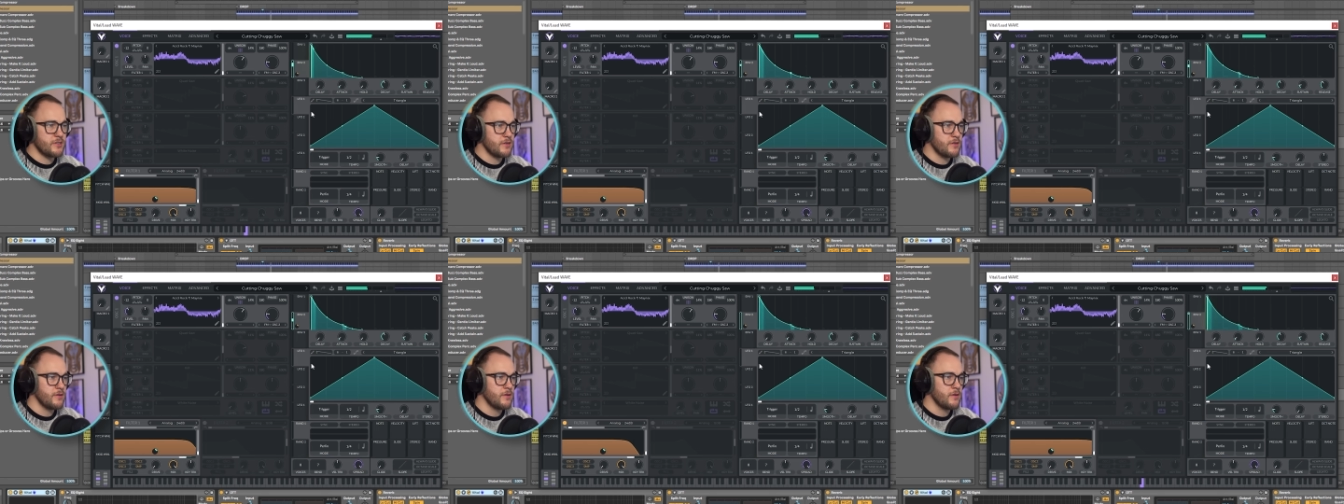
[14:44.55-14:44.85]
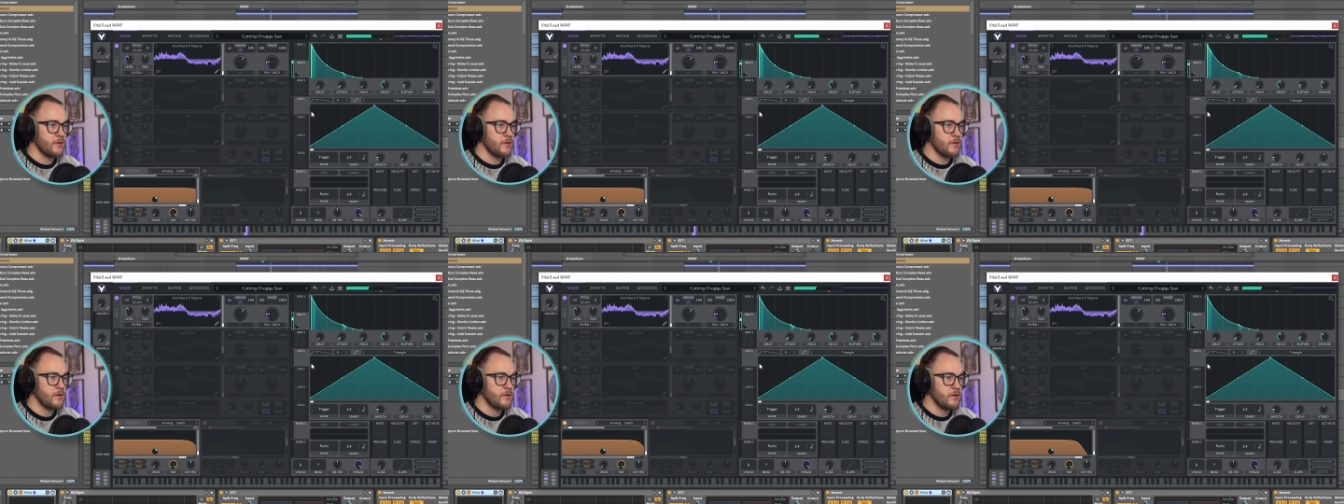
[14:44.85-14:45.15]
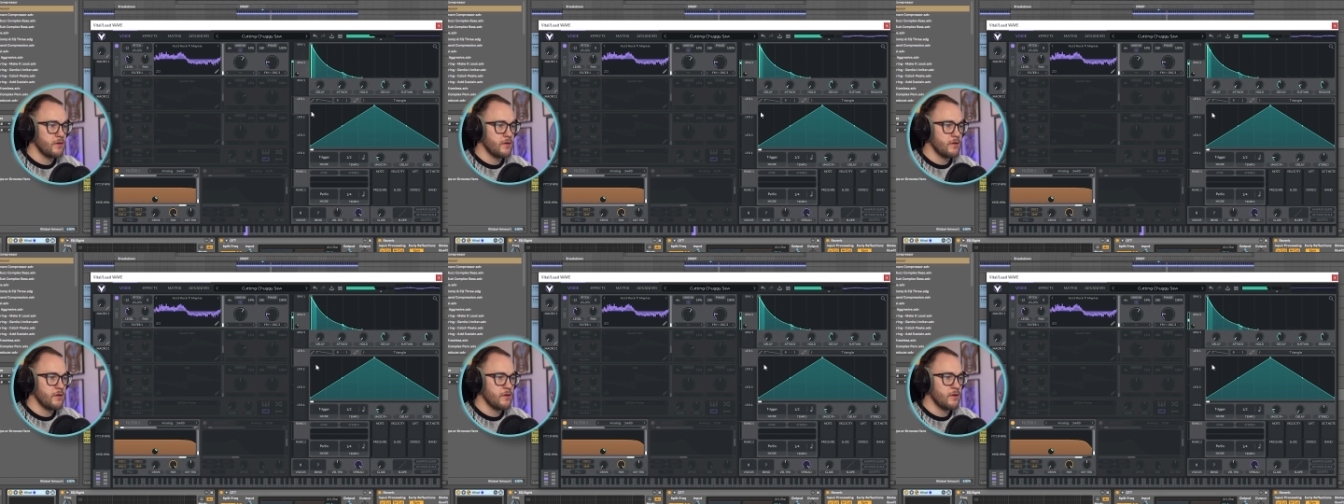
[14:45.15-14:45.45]

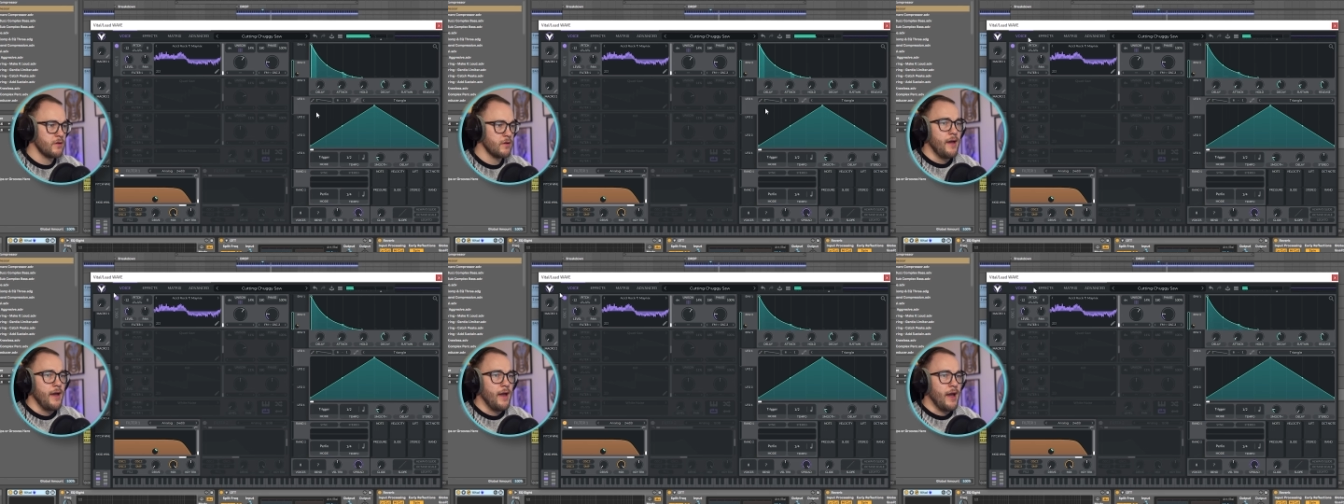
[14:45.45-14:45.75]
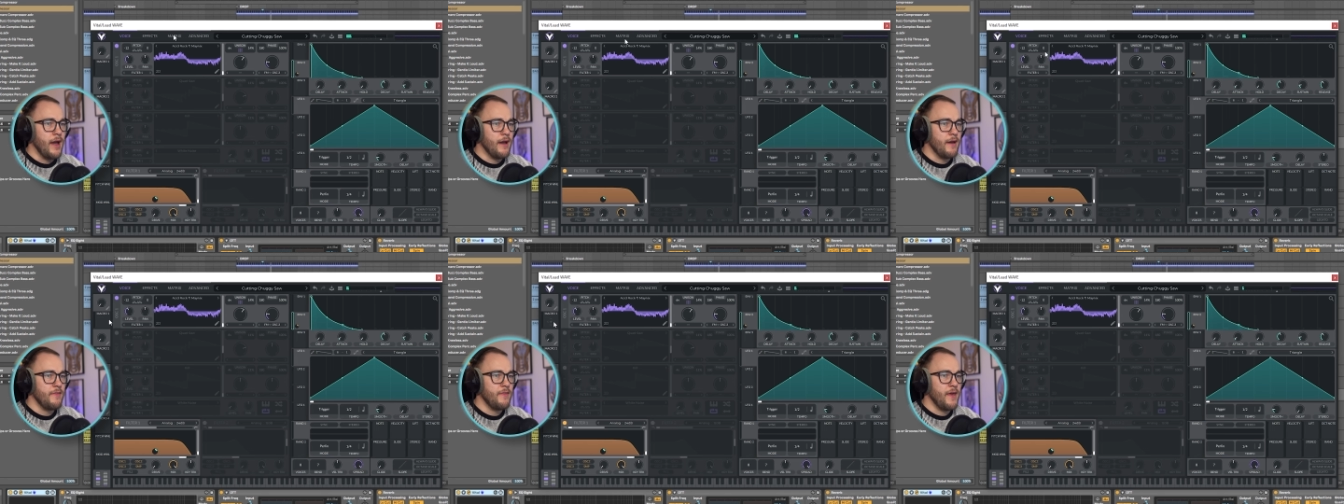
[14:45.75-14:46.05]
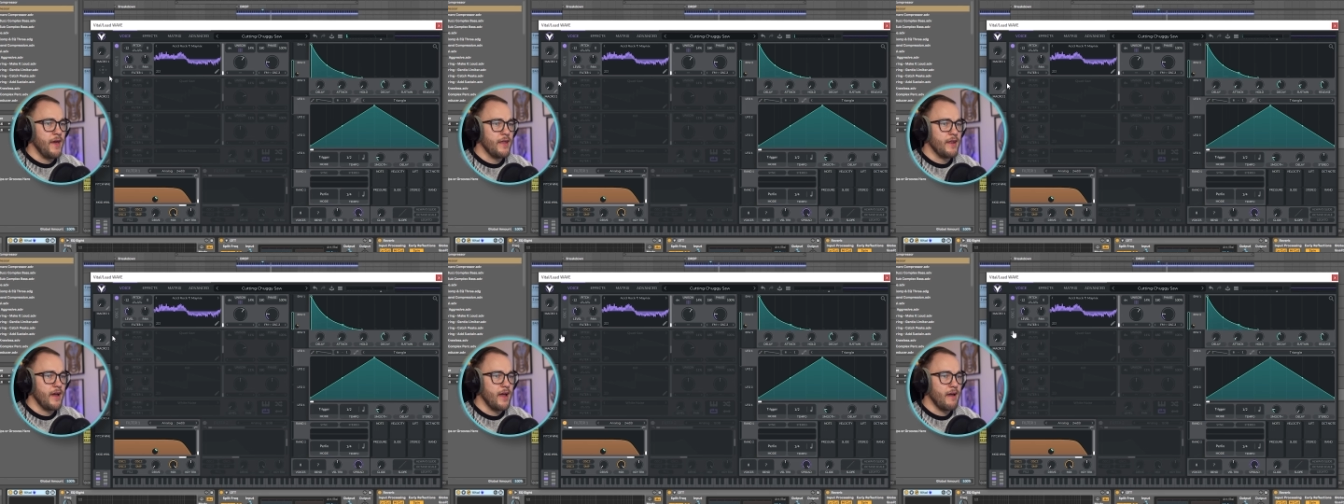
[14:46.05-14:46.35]
And
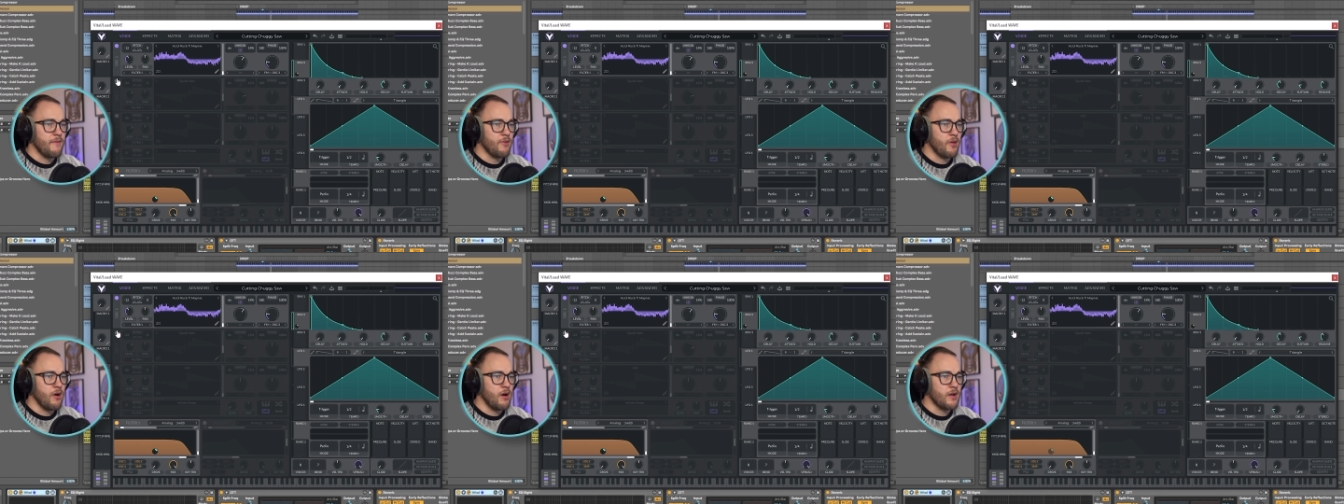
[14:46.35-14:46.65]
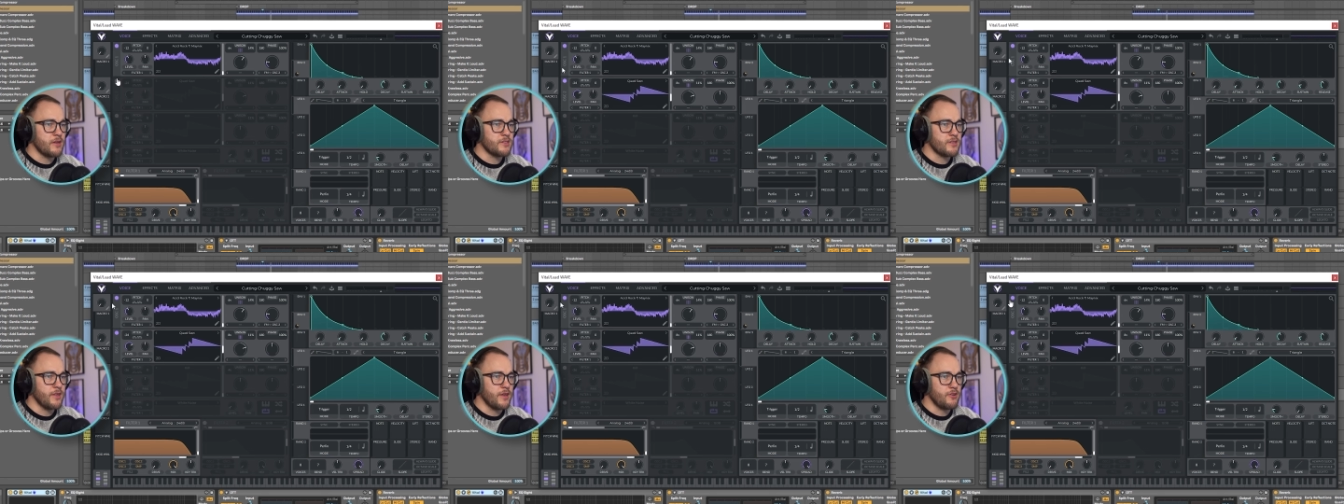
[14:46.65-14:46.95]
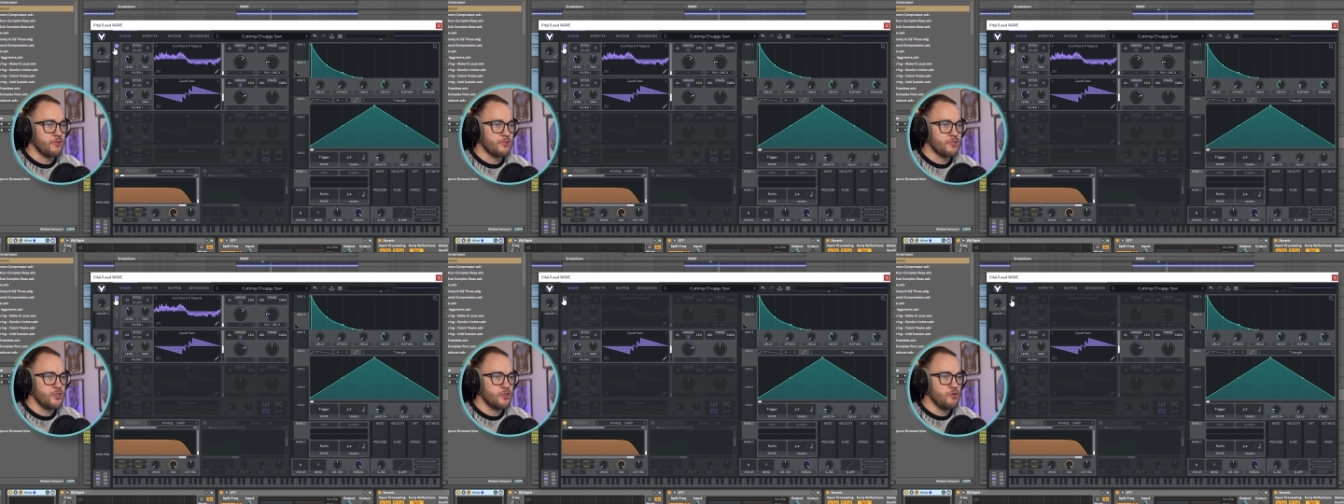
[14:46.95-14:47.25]
then I have the oscillator
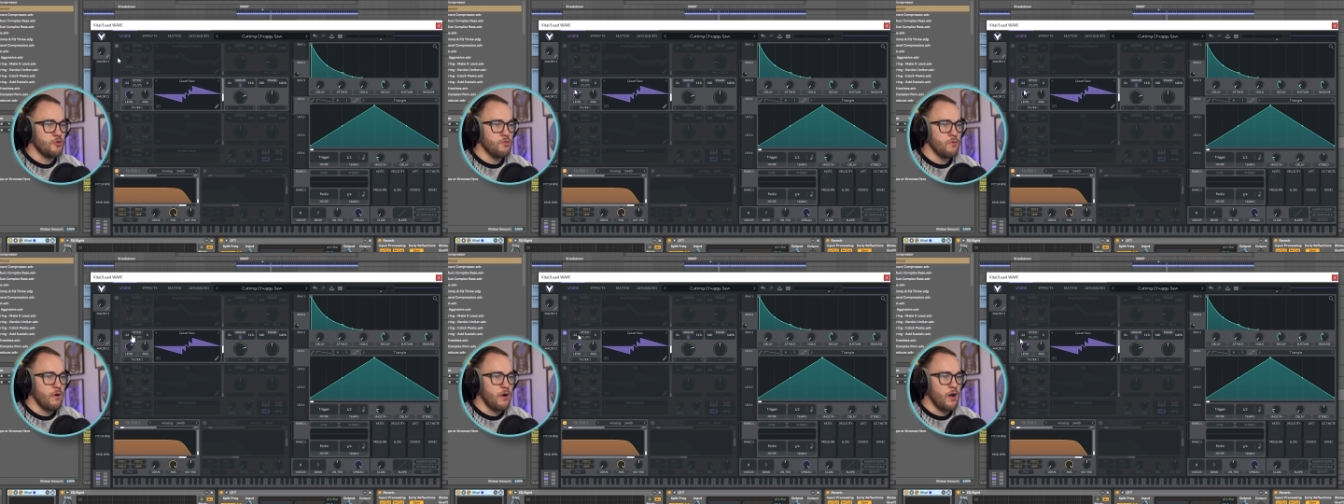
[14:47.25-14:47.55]
too,